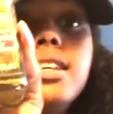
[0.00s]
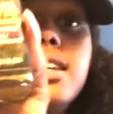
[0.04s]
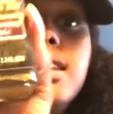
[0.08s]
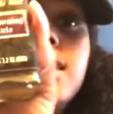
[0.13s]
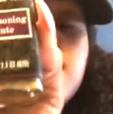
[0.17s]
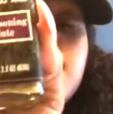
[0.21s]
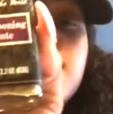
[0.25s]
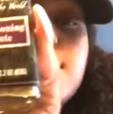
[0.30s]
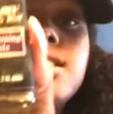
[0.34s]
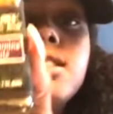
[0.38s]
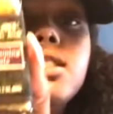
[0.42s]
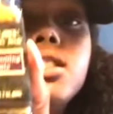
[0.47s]

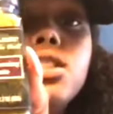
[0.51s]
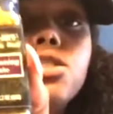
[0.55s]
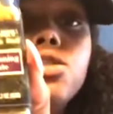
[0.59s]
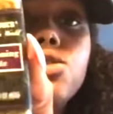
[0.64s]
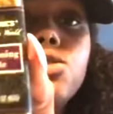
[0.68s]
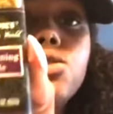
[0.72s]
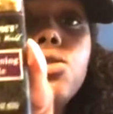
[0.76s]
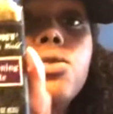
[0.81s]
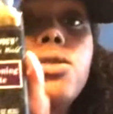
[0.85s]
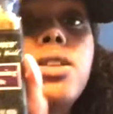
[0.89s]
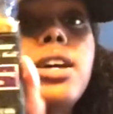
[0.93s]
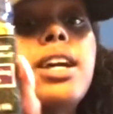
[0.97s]
is the
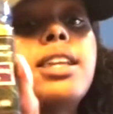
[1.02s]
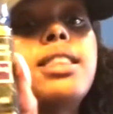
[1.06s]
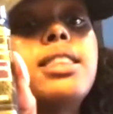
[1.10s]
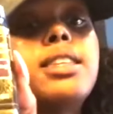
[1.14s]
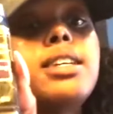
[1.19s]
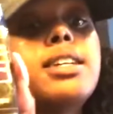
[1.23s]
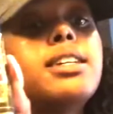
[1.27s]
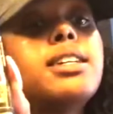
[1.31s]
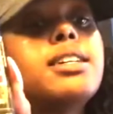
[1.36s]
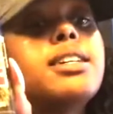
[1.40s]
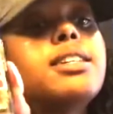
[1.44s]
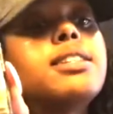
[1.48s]
truth. Like,
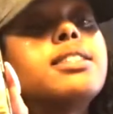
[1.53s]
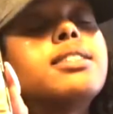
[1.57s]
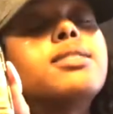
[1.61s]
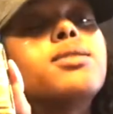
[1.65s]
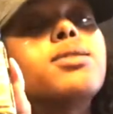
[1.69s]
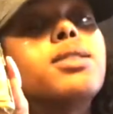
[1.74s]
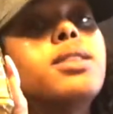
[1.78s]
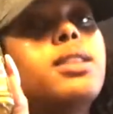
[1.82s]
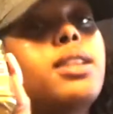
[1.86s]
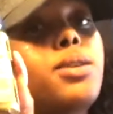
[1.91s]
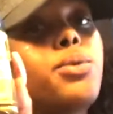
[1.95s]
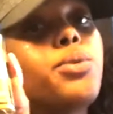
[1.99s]
this
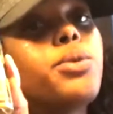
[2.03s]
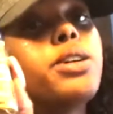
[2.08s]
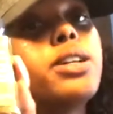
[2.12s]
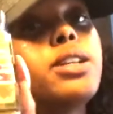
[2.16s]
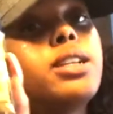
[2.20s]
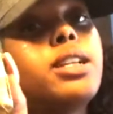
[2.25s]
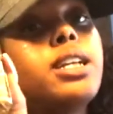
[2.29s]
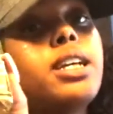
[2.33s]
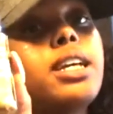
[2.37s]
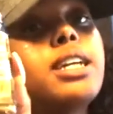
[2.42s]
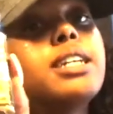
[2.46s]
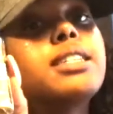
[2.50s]

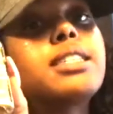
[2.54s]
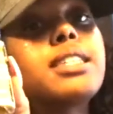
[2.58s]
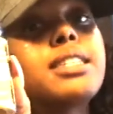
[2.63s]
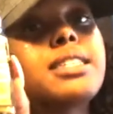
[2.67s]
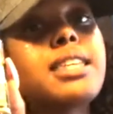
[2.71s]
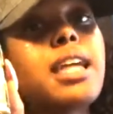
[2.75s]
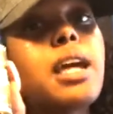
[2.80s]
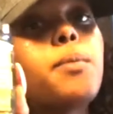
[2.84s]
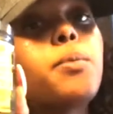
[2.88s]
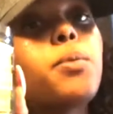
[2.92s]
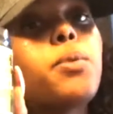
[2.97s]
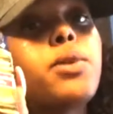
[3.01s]
really is a
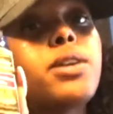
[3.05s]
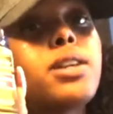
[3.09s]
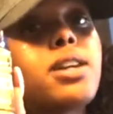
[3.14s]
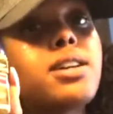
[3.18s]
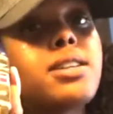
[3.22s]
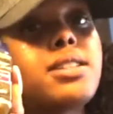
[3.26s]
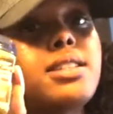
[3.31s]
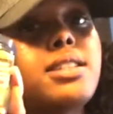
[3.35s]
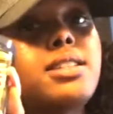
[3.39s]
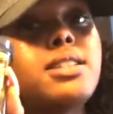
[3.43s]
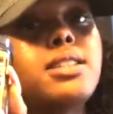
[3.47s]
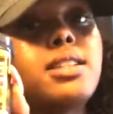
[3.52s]
staple in
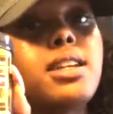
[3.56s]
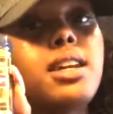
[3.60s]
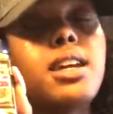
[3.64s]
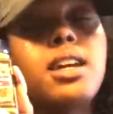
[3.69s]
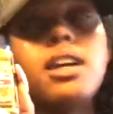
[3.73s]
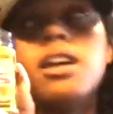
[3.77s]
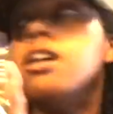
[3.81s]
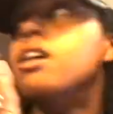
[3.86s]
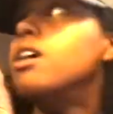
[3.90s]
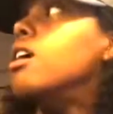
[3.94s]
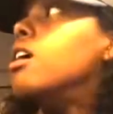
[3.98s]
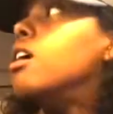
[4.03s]
our
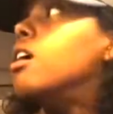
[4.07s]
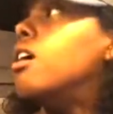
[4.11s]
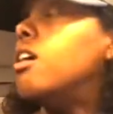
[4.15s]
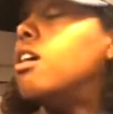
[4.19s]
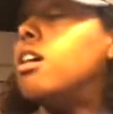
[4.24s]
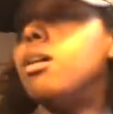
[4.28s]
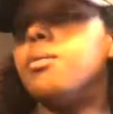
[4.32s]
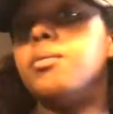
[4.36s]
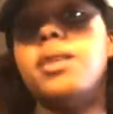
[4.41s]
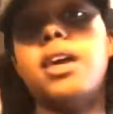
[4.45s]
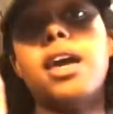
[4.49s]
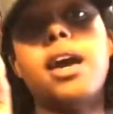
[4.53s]
seasoning
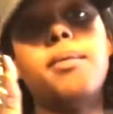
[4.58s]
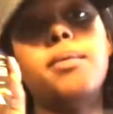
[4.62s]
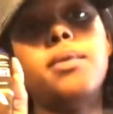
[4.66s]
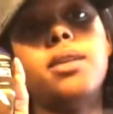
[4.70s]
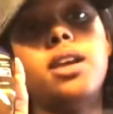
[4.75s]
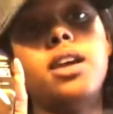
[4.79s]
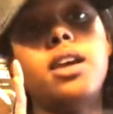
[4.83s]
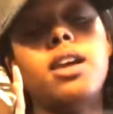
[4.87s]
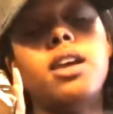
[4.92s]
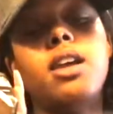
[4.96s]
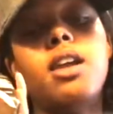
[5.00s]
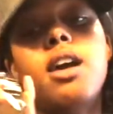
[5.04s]

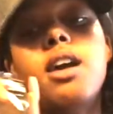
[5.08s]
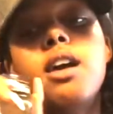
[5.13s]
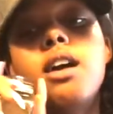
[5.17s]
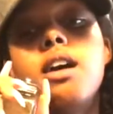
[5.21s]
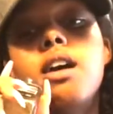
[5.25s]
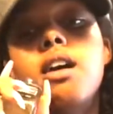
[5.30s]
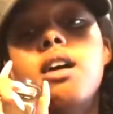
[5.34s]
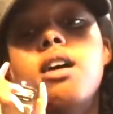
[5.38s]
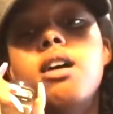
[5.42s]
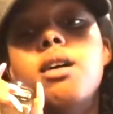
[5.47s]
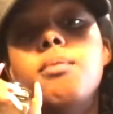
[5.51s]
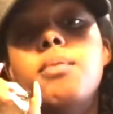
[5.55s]
cabinet.
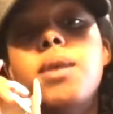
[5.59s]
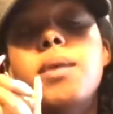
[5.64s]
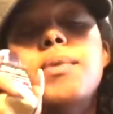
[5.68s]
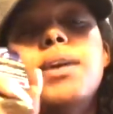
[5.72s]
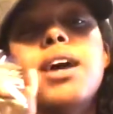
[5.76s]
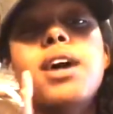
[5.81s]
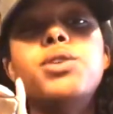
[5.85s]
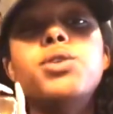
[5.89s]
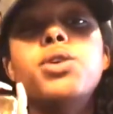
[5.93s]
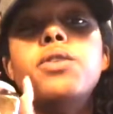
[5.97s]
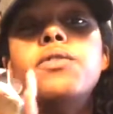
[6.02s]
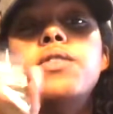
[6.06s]

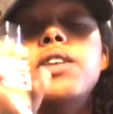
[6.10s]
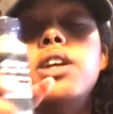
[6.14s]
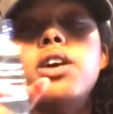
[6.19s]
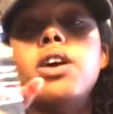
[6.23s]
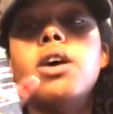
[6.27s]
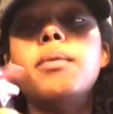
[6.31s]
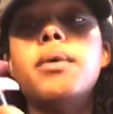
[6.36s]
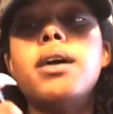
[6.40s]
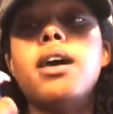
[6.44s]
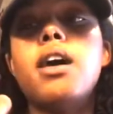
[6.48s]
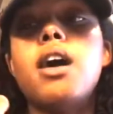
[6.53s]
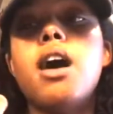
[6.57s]
Maybe I'll do a
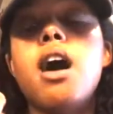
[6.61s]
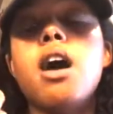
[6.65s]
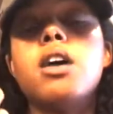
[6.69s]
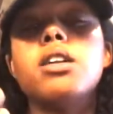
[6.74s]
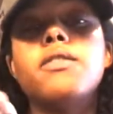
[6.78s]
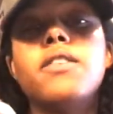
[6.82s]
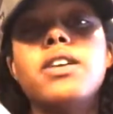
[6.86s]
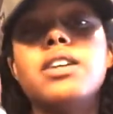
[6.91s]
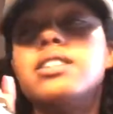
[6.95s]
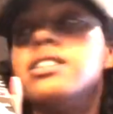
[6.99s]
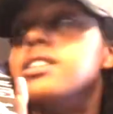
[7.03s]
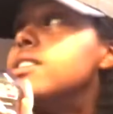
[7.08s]
video about
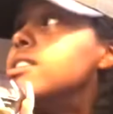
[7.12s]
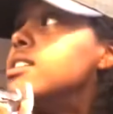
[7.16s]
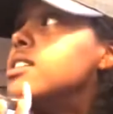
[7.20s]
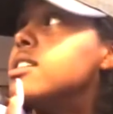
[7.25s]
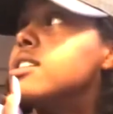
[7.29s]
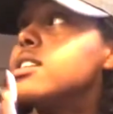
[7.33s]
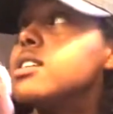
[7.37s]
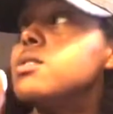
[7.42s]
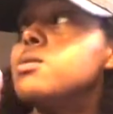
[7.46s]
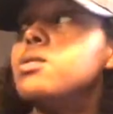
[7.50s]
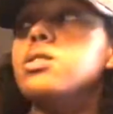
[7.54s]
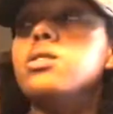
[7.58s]
all of our
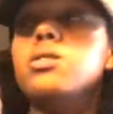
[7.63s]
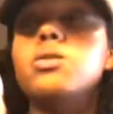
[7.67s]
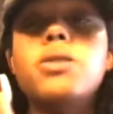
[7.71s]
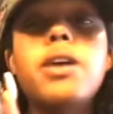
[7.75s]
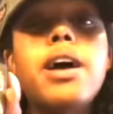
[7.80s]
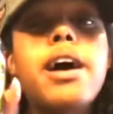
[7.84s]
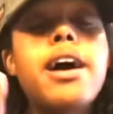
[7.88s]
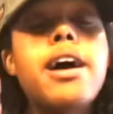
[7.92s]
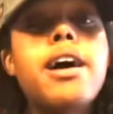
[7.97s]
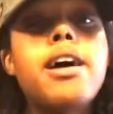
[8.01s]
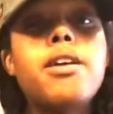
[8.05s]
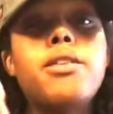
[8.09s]
seasonings, because we do
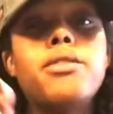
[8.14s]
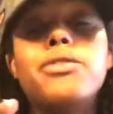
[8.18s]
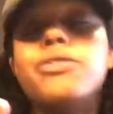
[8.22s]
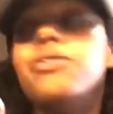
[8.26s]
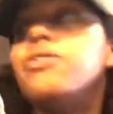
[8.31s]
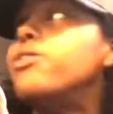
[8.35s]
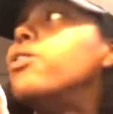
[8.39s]
have